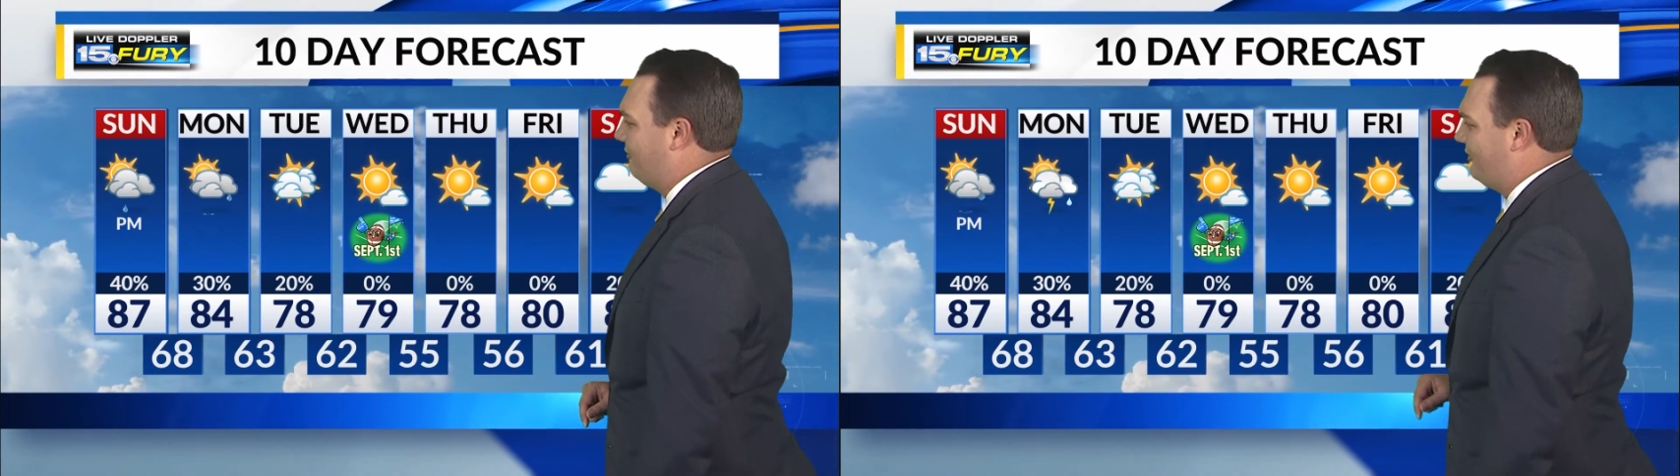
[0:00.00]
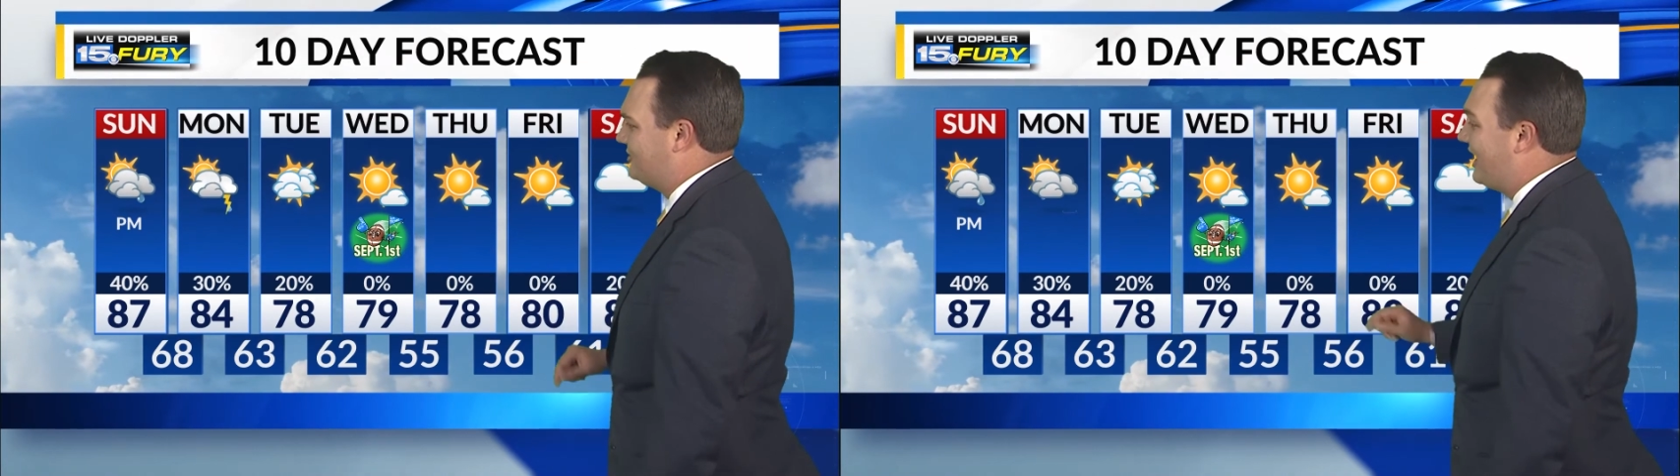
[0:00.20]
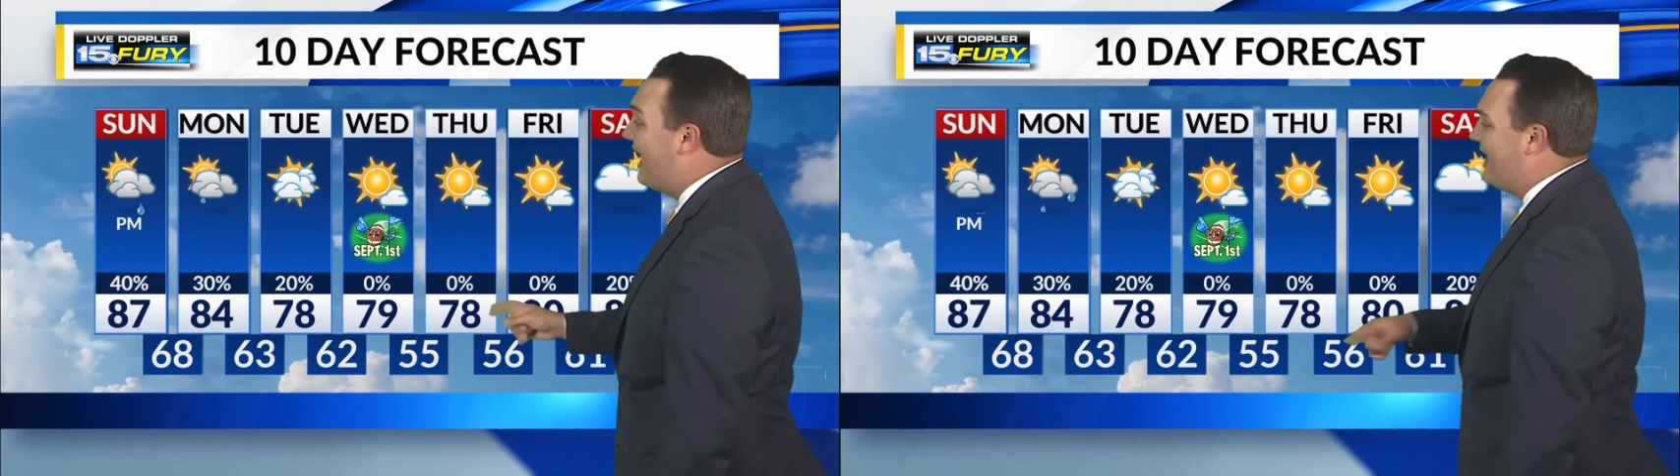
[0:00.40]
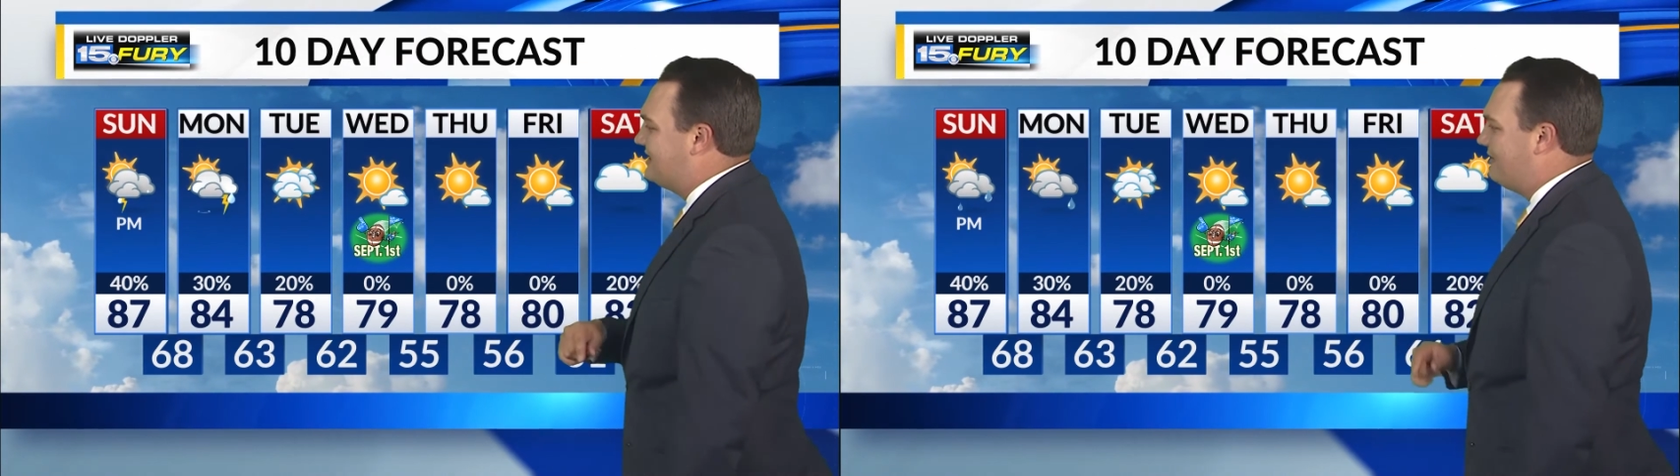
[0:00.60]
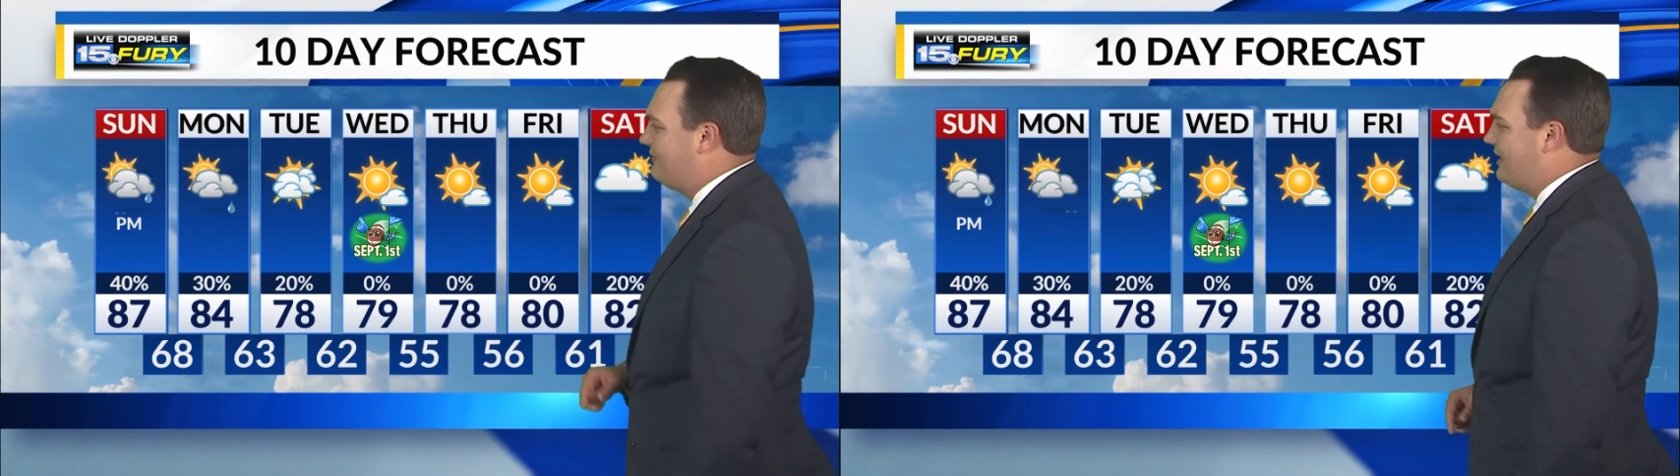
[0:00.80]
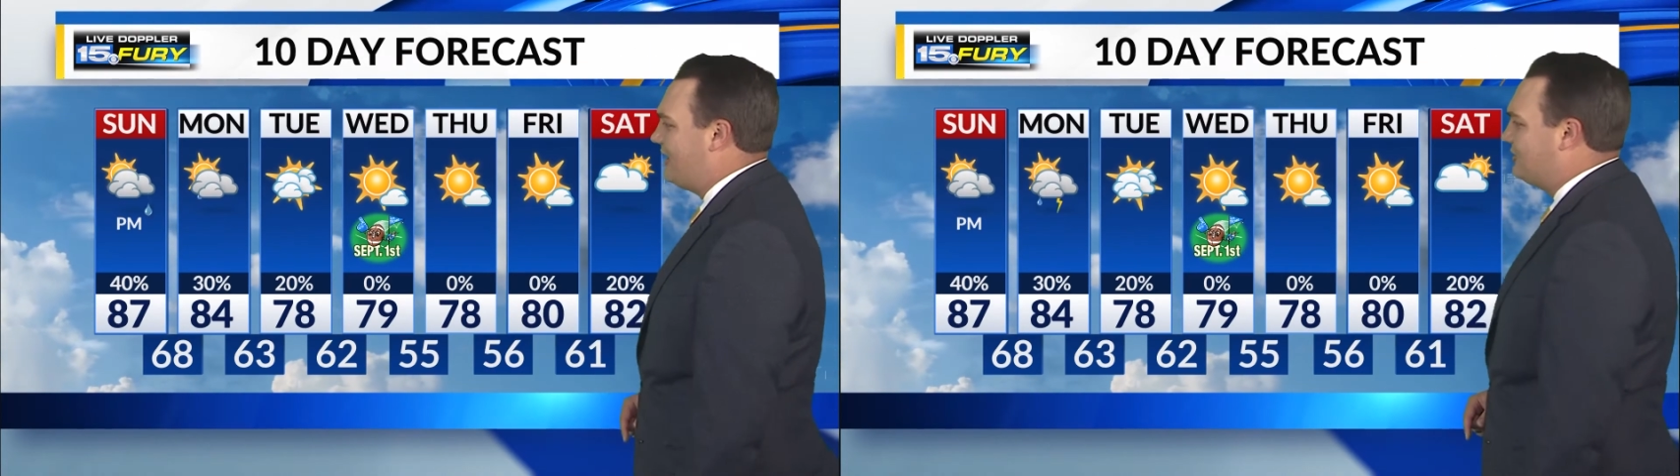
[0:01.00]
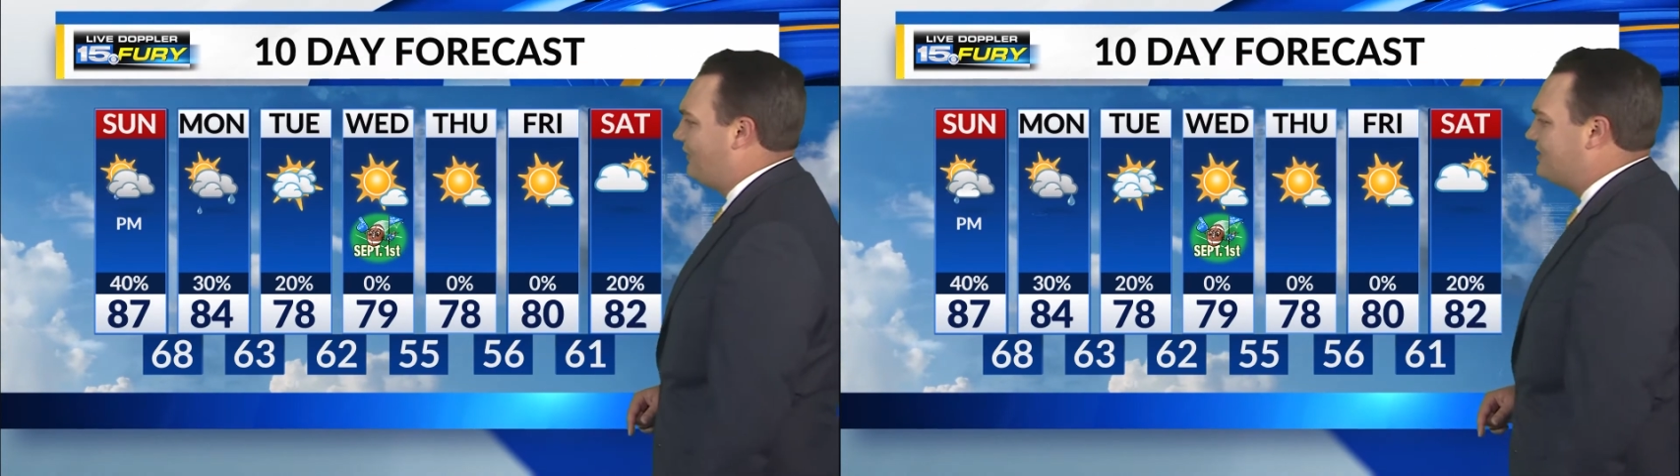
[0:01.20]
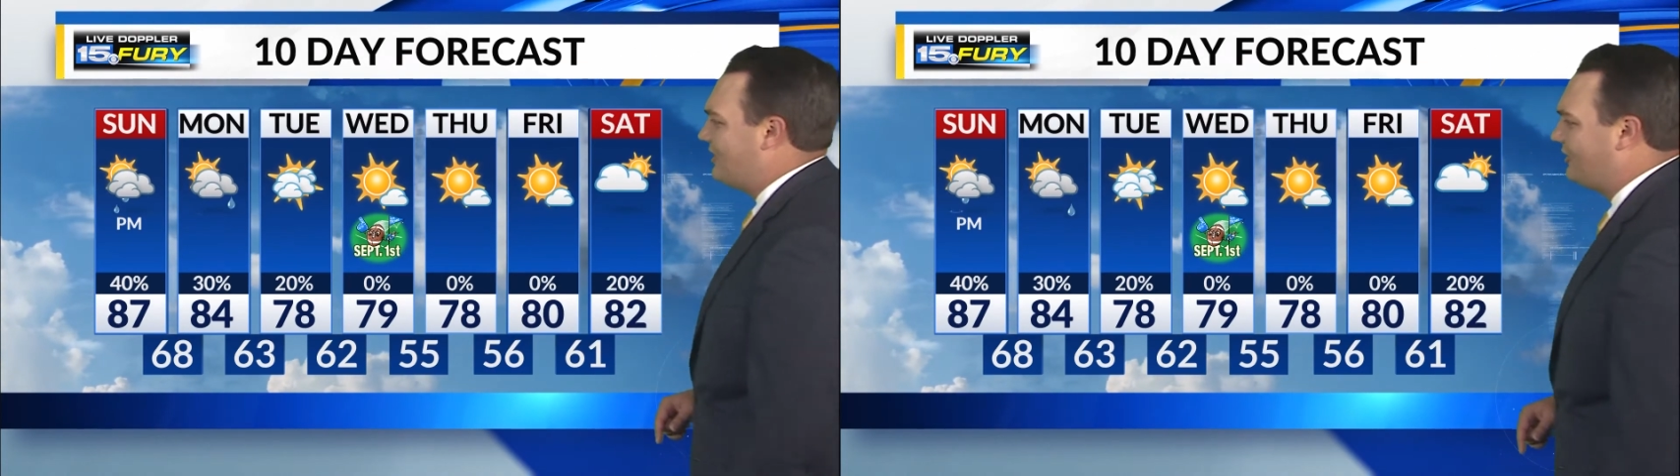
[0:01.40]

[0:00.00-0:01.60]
1st, 78 degrees on